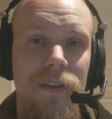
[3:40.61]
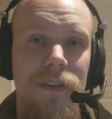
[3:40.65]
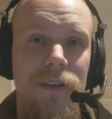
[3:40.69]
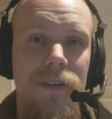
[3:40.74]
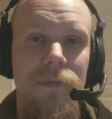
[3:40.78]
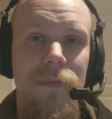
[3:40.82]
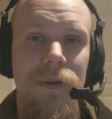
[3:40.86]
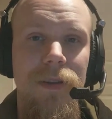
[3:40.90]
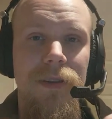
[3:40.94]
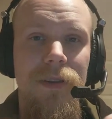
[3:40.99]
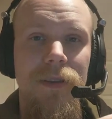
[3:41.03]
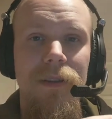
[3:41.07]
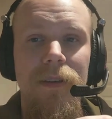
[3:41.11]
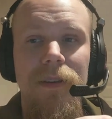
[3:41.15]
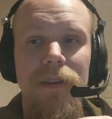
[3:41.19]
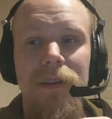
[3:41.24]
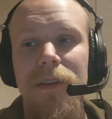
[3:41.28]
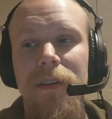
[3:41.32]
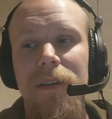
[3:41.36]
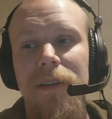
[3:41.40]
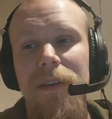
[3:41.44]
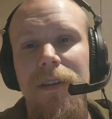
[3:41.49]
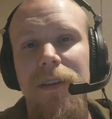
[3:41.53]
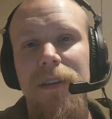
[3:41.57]
but
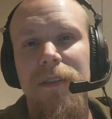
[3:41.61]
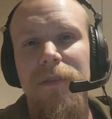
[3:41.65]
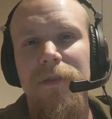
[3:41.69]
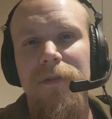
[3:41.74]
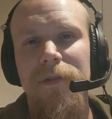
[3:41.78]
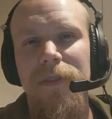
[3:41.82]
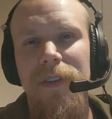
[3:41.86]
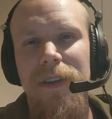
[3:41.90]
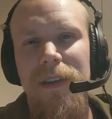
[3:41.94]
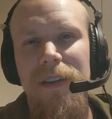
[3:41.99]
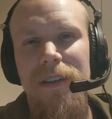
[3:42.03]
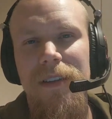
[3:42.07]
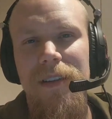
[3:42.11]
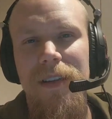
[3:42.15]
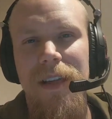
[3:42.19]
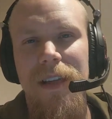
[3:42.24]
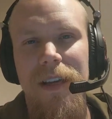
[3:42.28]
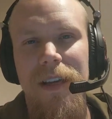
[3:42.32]
it feels like